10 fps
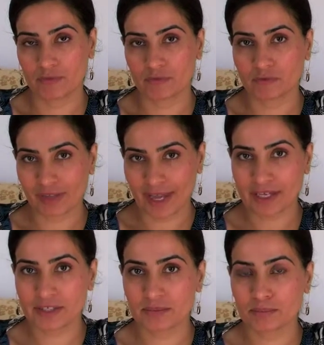
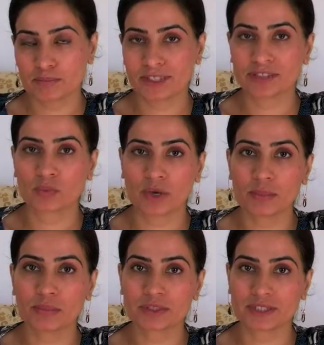flat plus
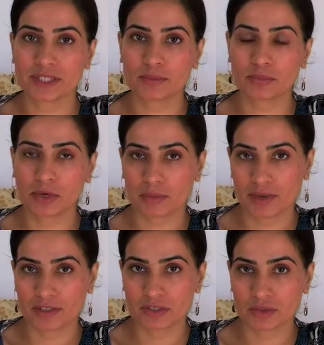1% per
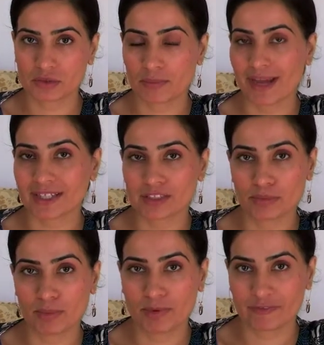month to a
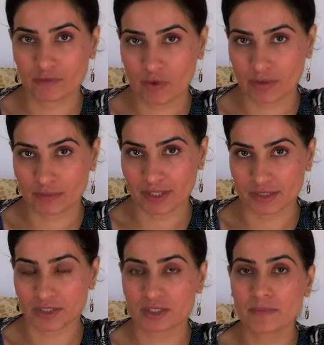maximum of 12
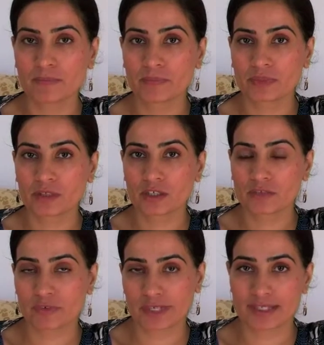months.
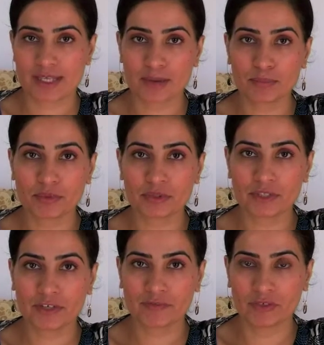For
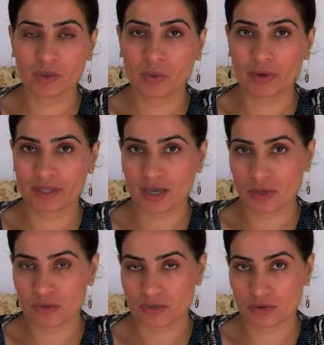example, if you owe
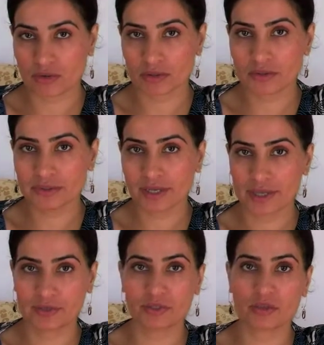$1,000
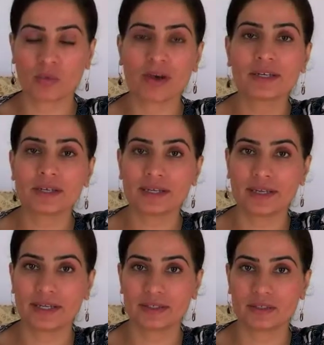and you're 1 day
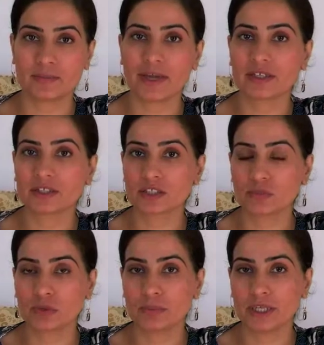late, the penalty
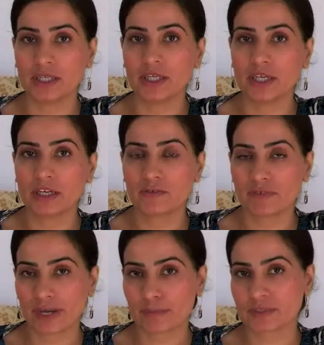would be
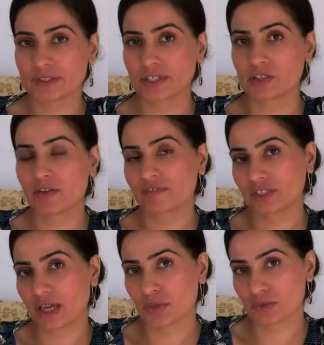5% of
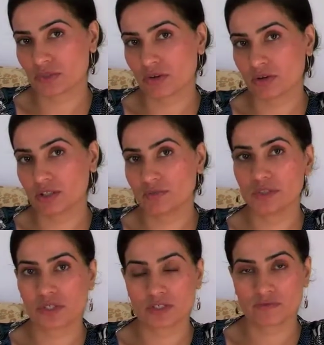$1,000,
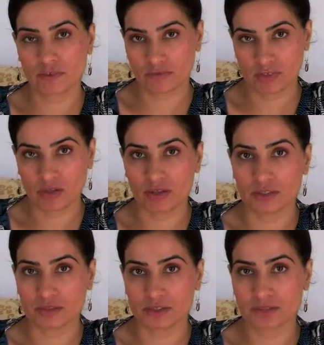which is
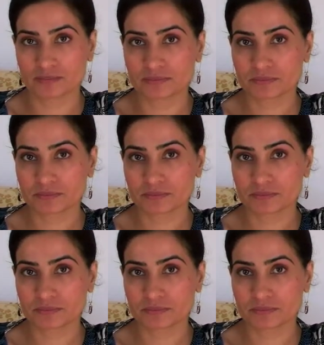$50.